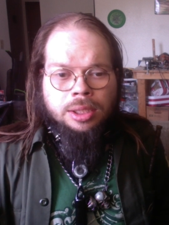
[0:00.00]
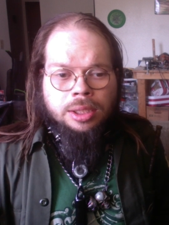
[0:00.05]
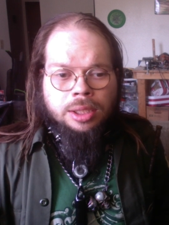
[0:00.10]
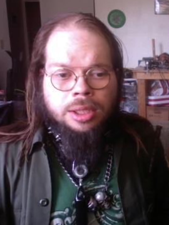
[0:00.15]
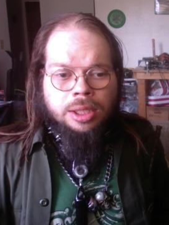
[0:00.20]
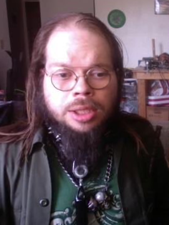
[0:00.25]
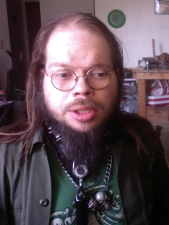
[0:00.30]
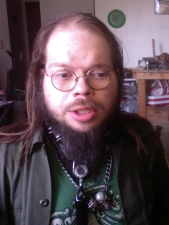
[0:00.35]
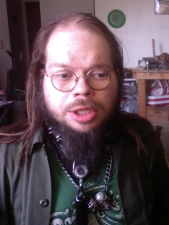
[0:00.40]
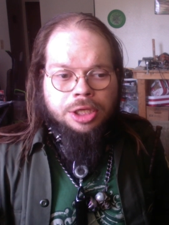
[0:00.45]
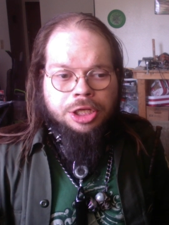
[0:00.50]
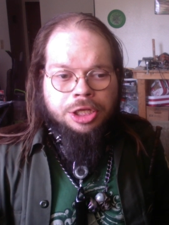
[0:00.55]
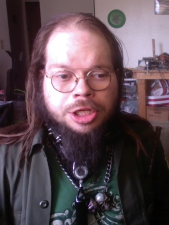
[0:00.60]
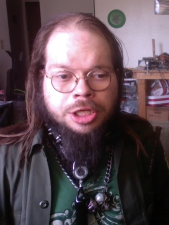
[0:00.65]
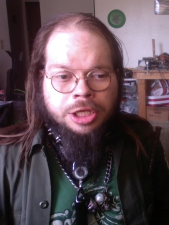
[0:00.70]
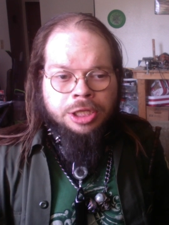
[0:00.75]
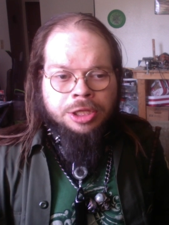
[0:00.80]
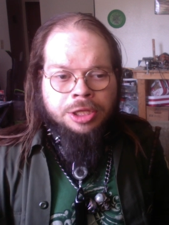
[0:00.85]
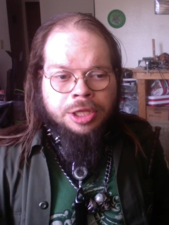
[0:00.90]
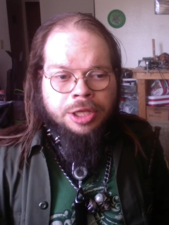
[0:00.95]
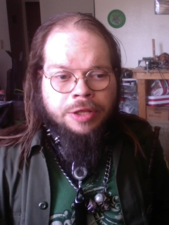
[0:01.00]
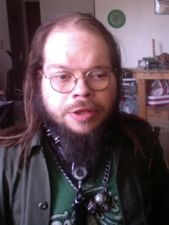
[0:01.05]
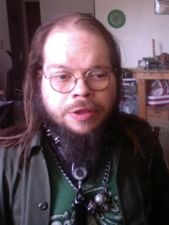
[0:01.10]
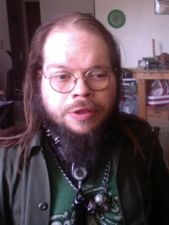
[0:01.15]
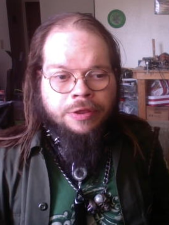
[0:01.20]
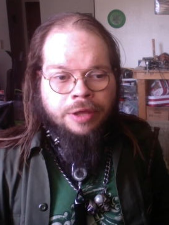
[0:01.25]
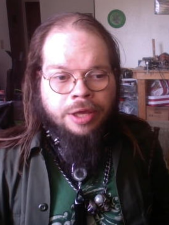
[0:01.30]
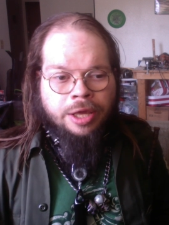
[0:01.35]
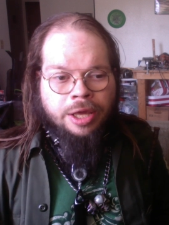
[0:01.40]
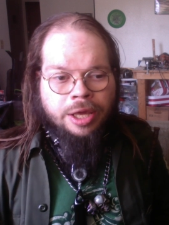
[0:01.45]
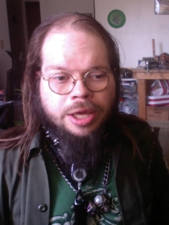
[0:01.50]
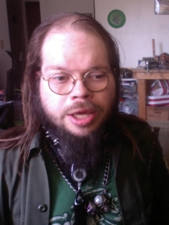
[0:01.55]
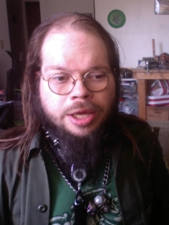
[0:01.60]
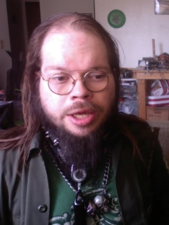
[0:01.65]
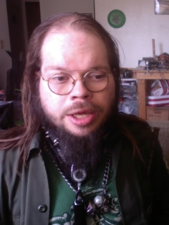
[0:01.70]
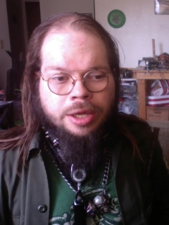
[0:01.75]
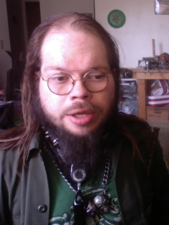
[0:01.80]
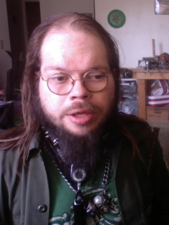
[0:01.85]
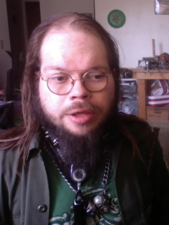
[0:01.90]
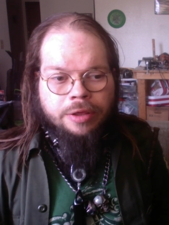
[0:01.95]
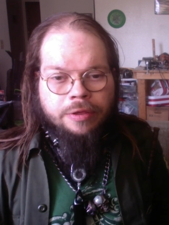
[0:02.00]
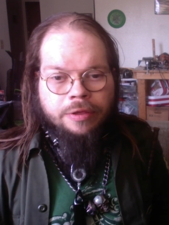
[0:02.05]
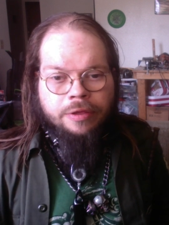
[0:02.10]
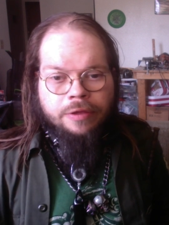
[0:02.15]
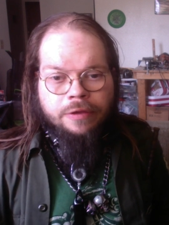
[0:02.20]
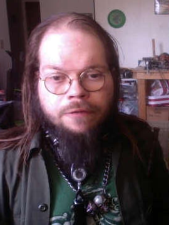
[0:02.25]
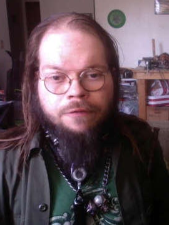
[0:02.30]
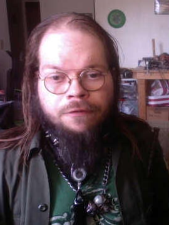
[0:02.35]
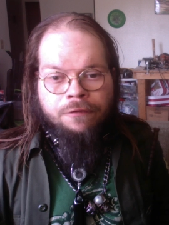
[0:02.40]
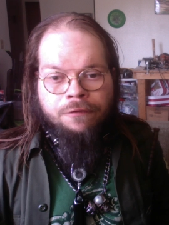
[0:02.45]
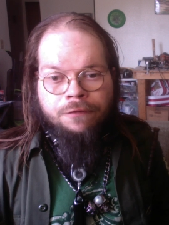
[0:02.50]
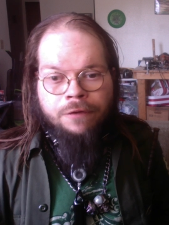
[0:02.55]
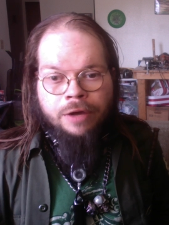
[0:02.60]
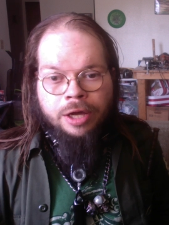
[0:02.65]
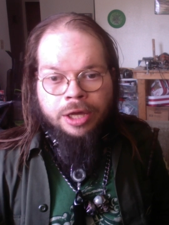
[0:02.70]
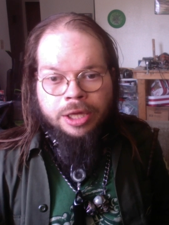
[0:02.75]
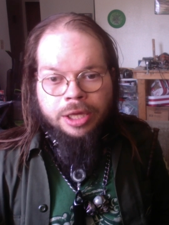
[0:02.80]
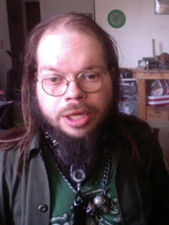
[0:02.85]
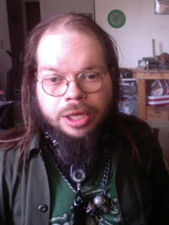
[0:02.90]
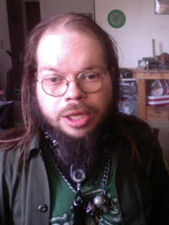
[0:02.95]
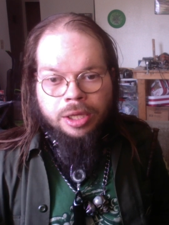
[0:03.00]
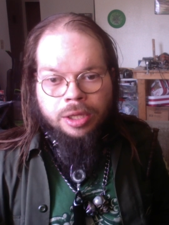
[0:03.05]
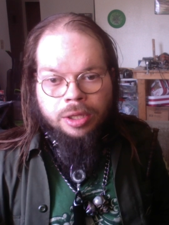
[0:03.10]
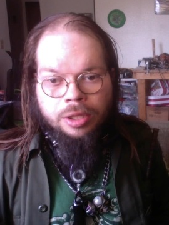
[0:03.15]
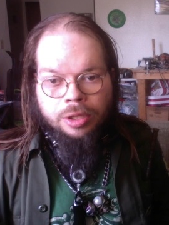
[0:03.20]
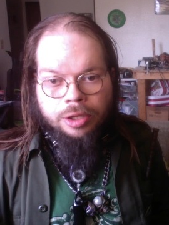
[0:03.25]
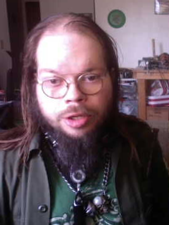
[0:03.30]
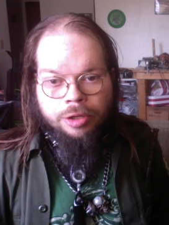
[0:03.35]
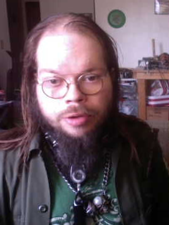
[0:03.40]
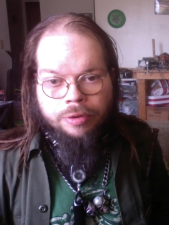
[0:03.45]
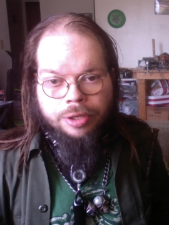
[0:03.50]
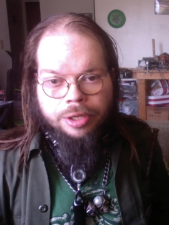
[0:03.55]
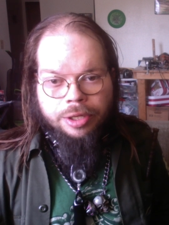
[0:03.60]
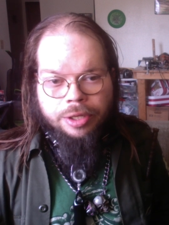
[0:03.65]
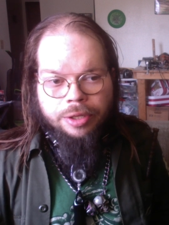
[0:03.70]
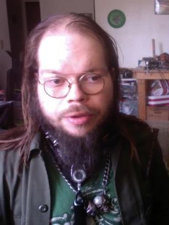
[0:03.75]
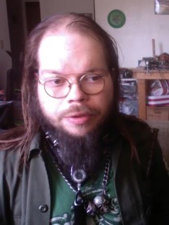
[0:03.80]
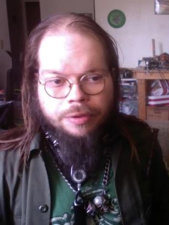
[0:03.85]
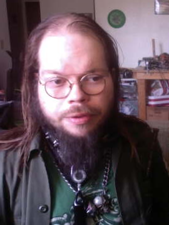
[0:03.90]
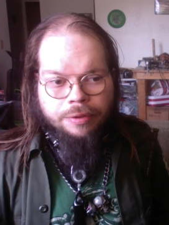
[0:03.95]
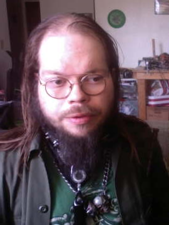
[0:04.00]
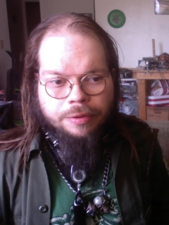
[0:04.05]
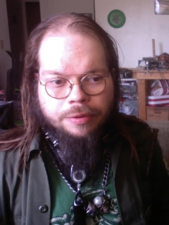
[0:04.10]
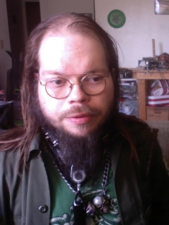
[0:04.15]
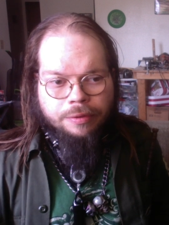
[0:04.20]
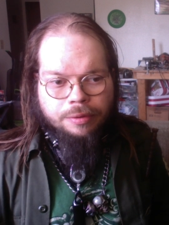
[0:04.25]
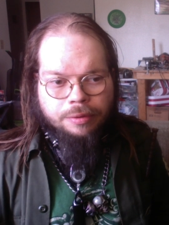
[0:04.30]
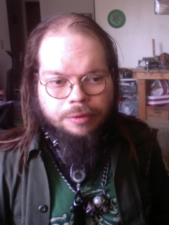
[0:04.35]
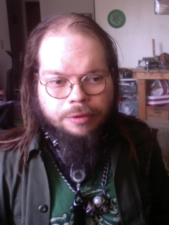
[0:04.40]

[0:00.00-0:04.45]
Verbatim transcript: And the shit they say is fucking hilarious.